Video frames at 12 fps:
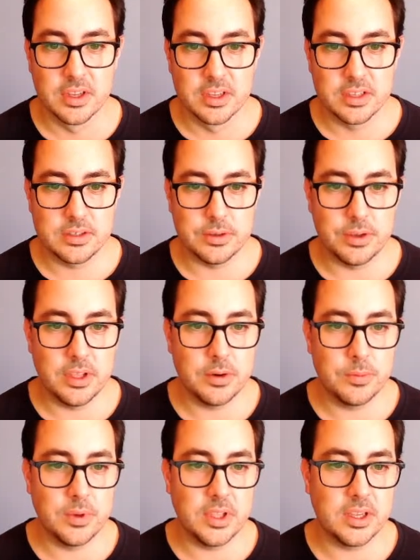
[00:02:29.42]
So here
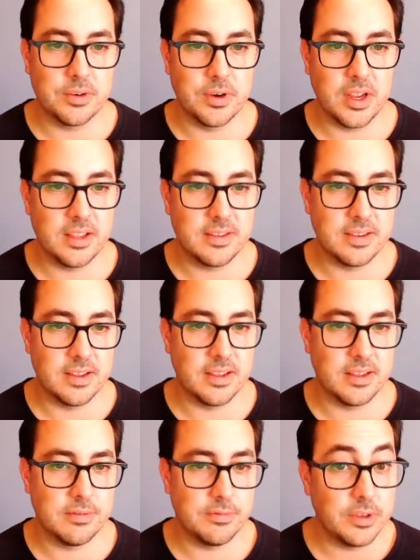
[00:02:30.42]
we create
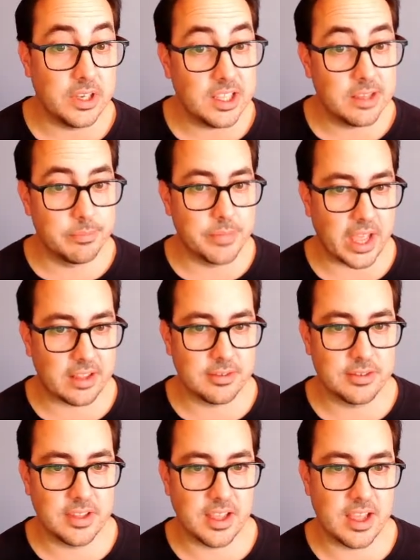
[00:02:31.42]
a Boolean
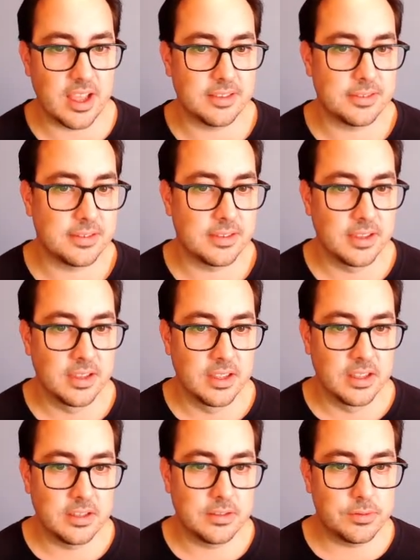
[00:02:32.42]
vector that has
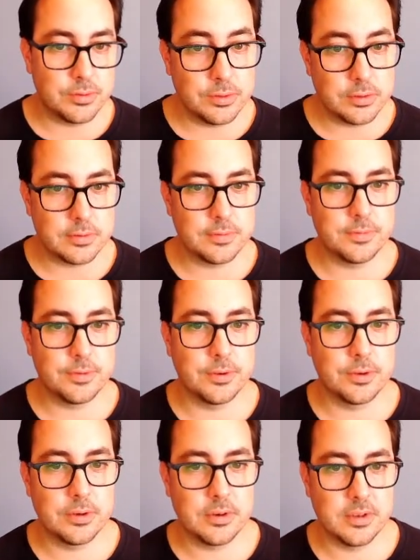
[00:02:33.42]
trues
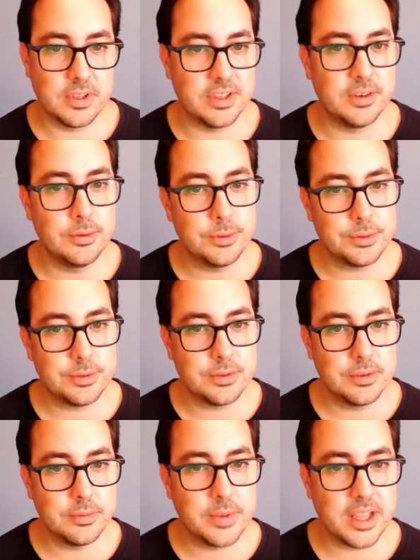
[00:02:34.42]
for nulls,
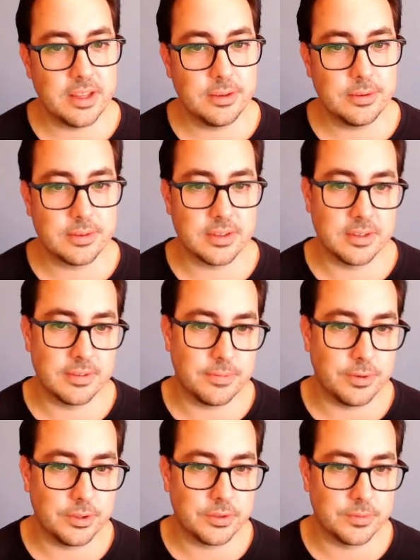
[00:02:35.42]
null values, and
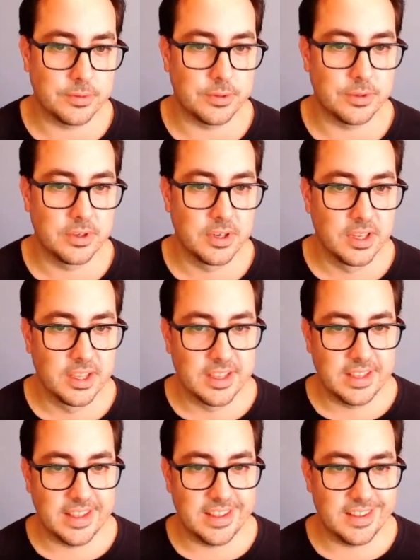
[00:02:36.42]
false for
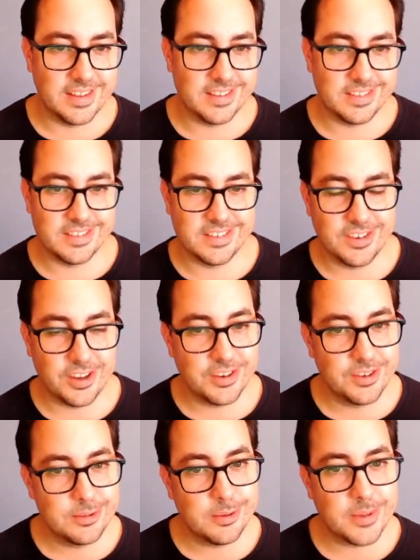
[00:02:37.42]

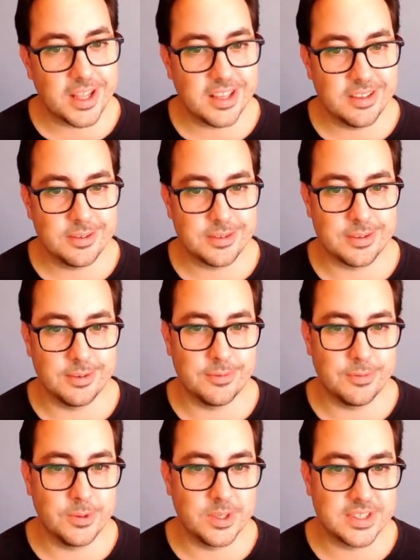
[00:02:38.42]
non-null values. So if
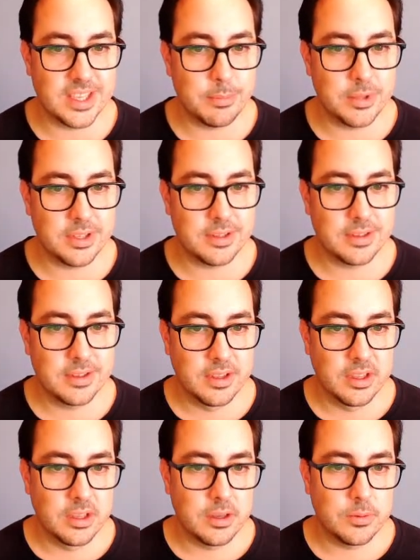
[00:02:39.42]
we sum it,
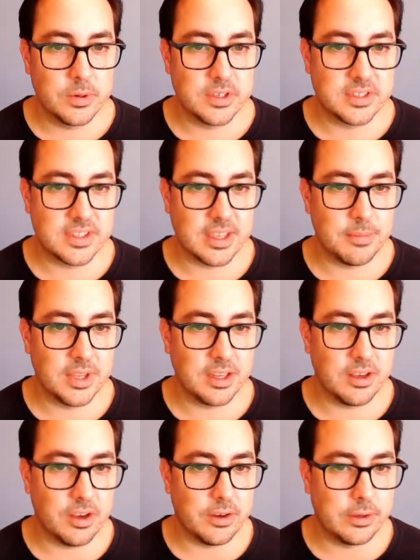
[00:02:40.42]
we're
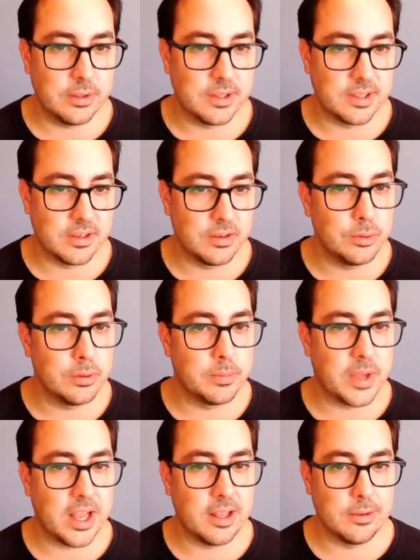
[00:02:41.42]
summing all the null
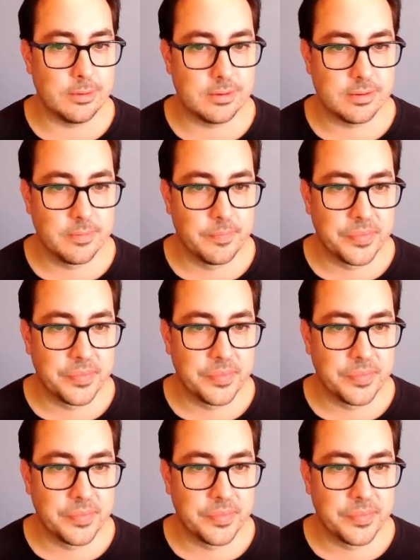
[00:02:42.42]
values.